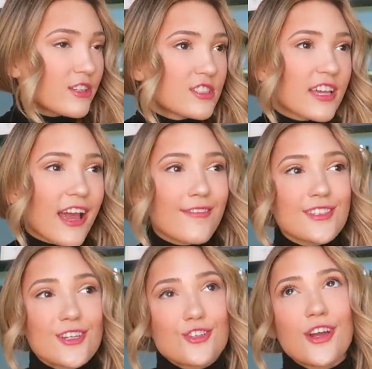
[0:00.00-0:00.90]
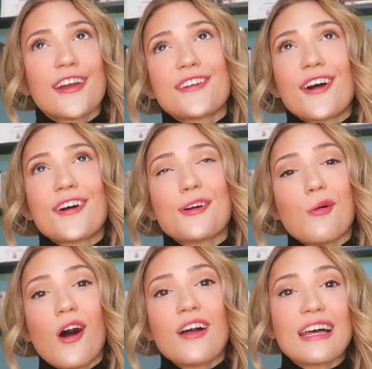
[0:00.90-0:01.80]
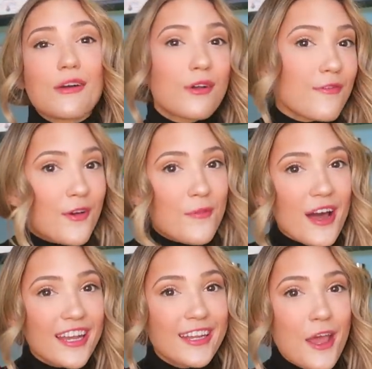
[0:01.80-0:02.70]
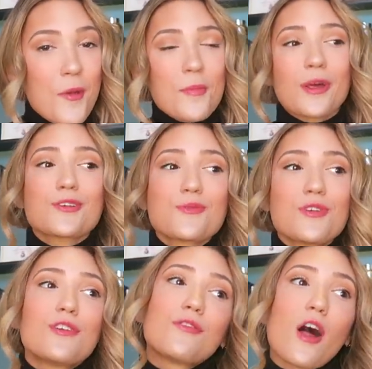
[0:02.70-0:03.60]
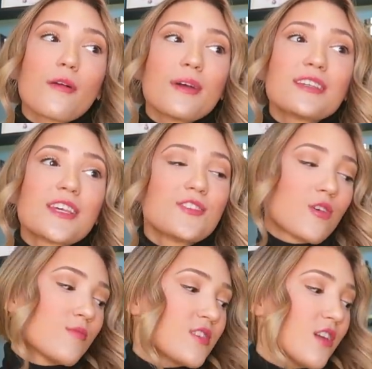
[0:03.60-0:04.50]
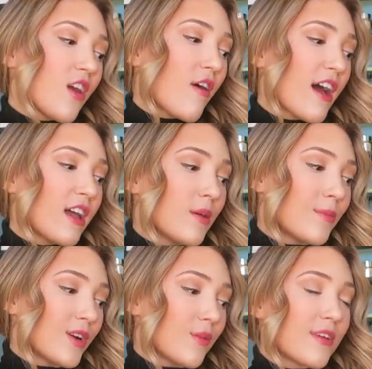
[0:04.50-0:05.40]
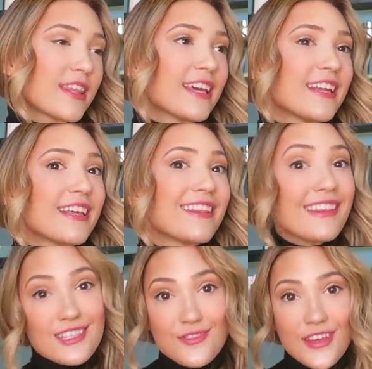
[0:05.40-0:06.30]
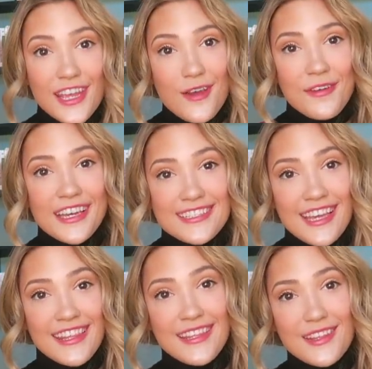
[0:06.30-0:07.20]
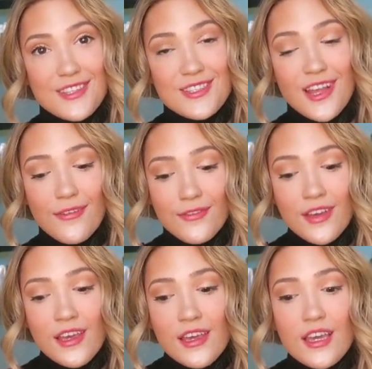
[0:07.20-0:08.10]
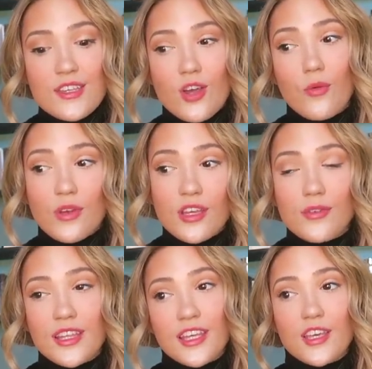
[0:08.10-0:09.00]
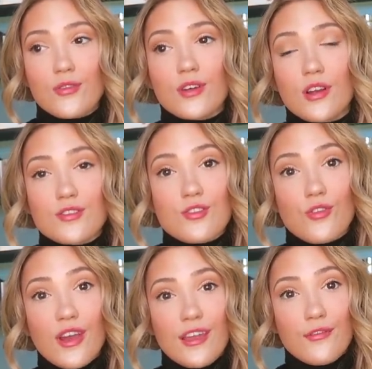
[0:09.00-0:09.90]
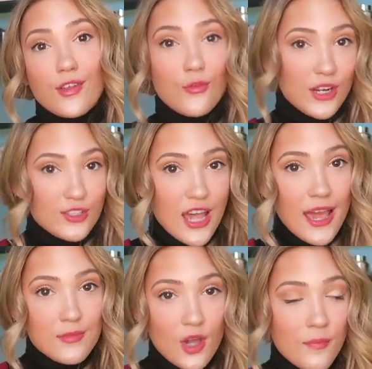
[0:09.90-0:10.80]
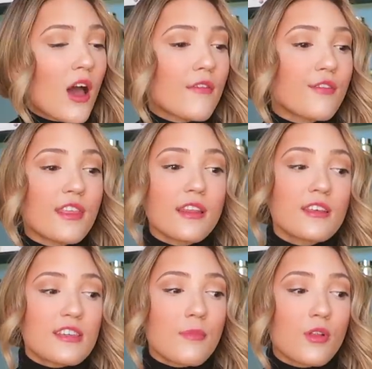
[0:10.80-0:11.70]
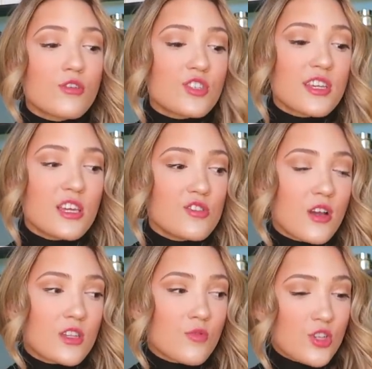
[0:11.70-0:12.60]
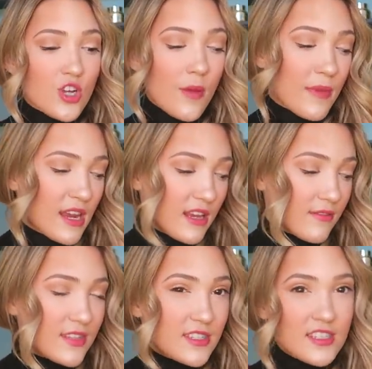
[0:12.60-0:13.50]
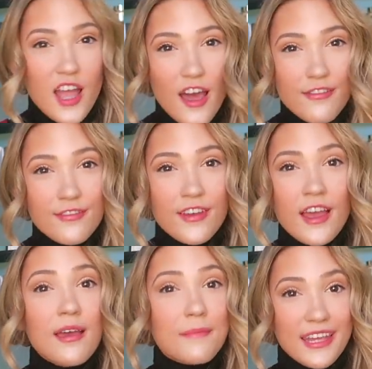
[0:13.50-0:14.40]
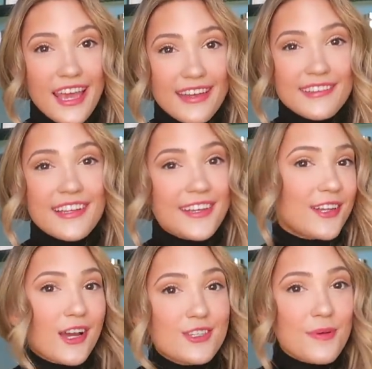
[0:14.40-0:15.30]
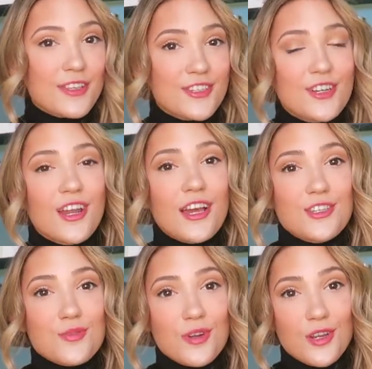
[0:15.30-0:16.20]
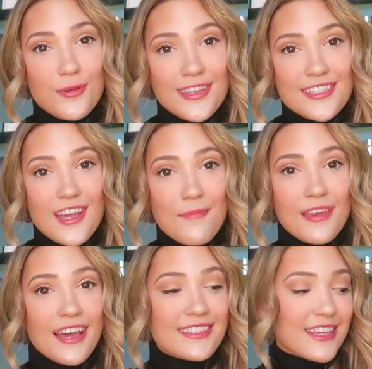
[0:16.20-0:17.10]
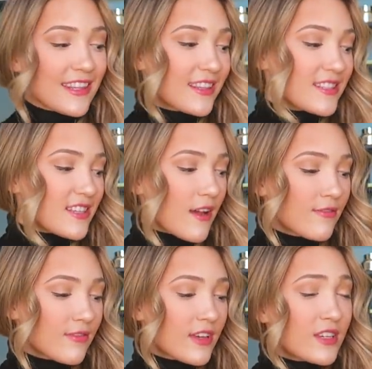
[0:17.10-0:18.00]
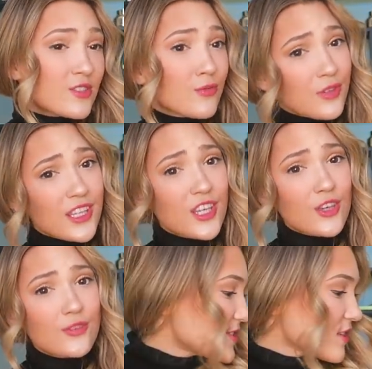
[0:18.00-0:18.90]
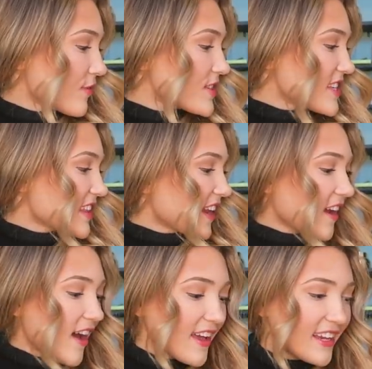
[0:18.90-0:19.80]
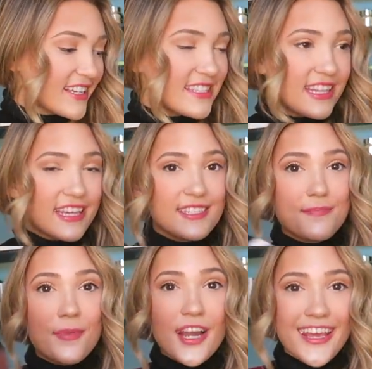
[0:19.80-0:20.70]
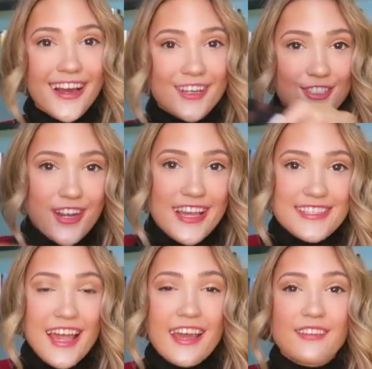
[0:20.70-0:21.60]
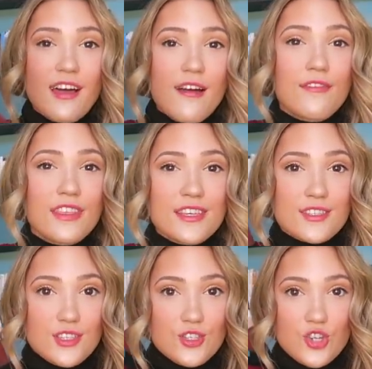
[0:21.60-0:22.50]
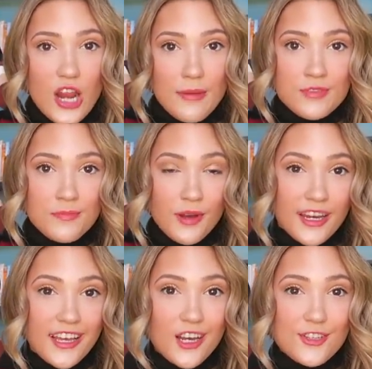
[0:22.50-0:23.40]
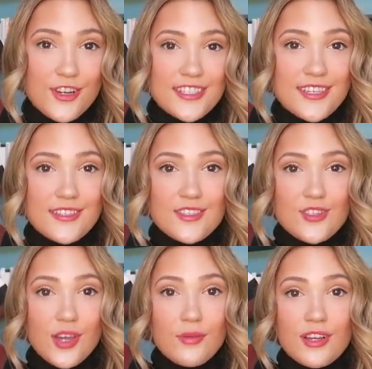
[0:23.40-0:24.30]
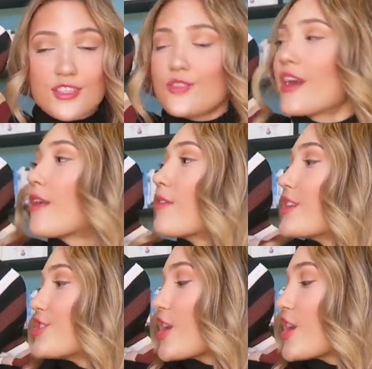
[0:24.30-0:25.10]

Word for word: I just like haven't done a try on haul in a while, and I want to film one, but I also want to do Vlogmas, and so I'm just going to go ahead and put it within this video because I think that this stuff is all really really cute and also great for the winter time. So I'll have everything linked down below just in case you guys want to shop any of this stuff. But again, not sponsored. I just wanted to put this up because I think the stuff is really cute. So the first thing that I got is this bodycon dress. I love these striped bodycon dresses, and so I wanted to get one